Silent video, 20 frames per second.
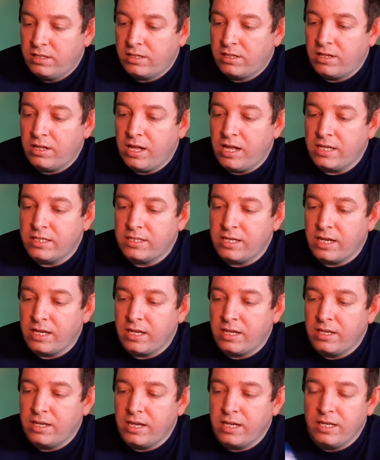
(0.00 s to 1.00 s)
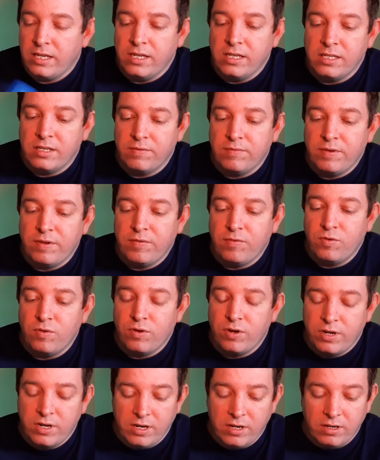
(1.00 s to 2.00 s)
classic
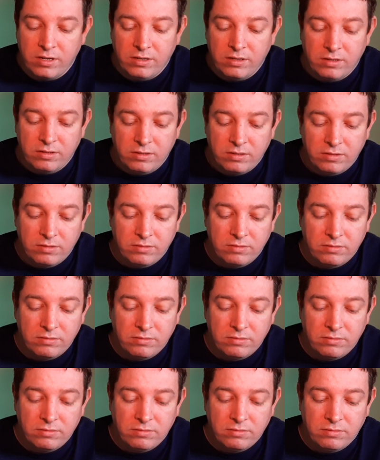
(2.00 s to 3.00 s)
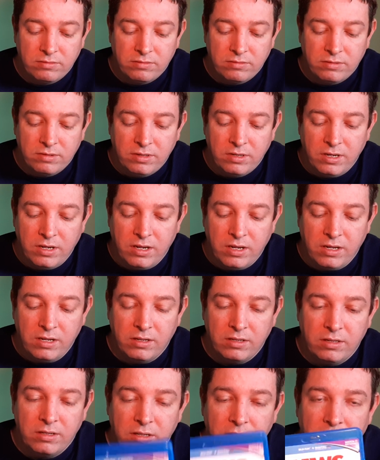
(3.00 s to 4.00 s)
1974, isn't it? Yeah,
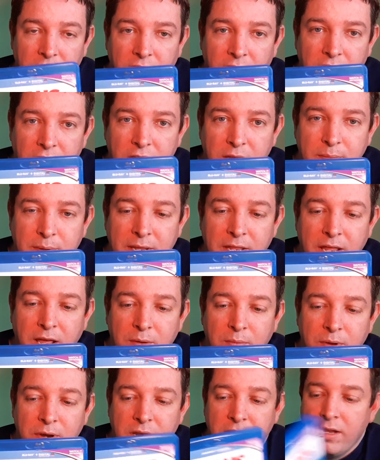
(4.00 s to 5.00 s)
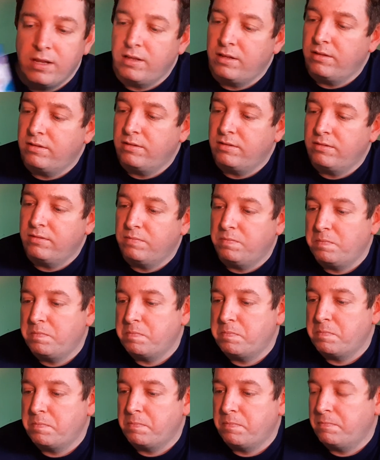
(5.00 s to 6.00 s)
can you beat that one?
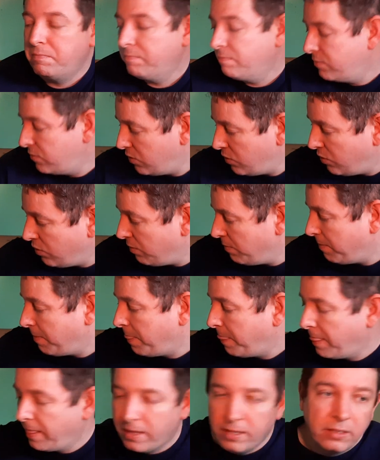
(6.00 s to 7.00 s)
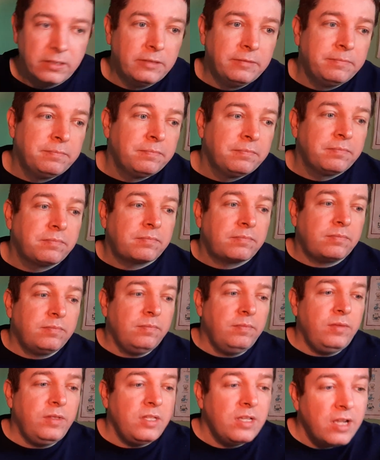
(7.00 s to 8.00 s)
I don't know.
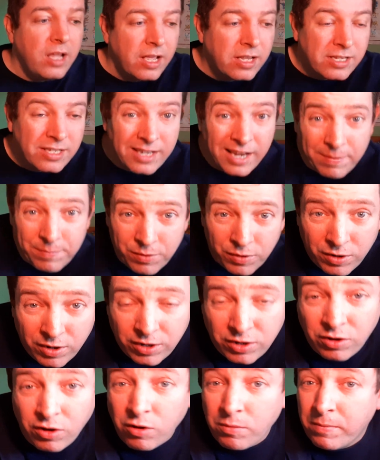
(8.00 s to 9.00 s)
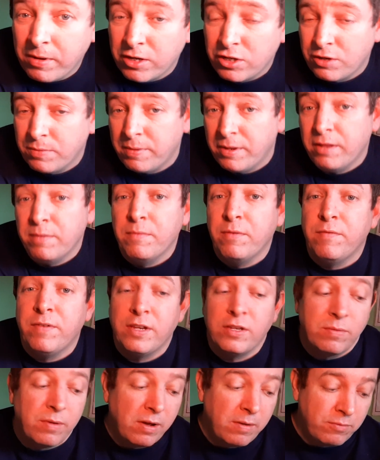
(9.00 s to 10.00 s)
As I say, I'm not going to talk much about the
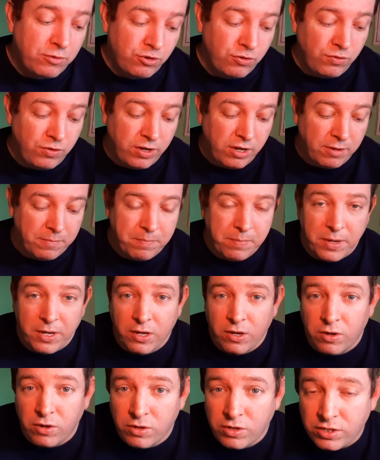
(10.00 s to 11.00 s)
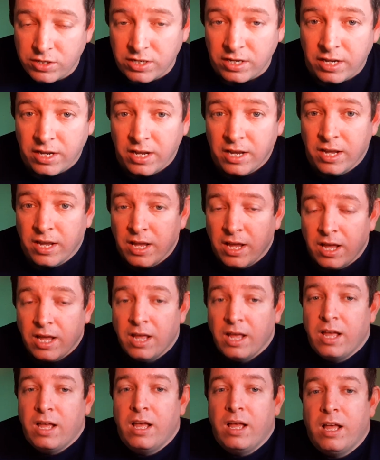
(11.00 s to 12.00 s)
movies while I'm showing you them, because
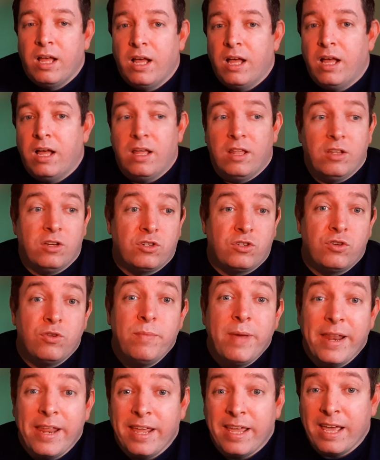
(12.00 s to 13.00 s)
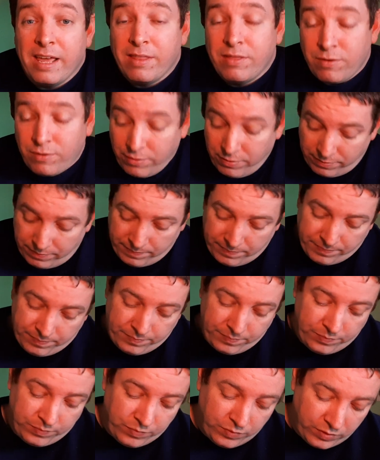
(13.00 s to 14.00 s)
there's too many to get through.
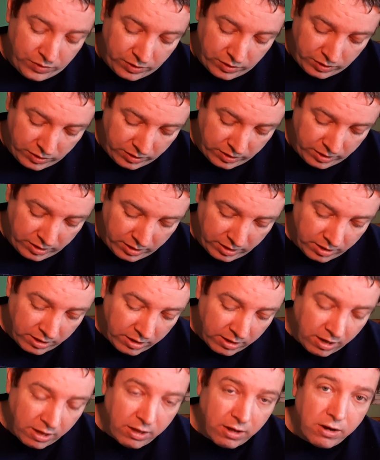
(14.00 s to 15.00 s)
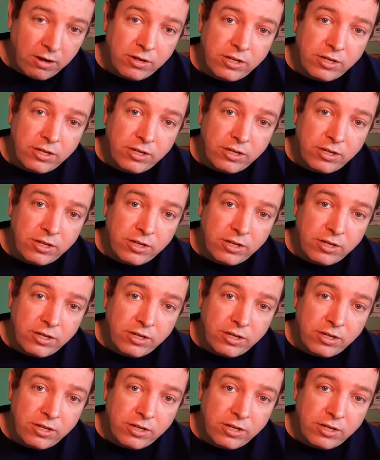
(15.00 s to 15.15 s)
Another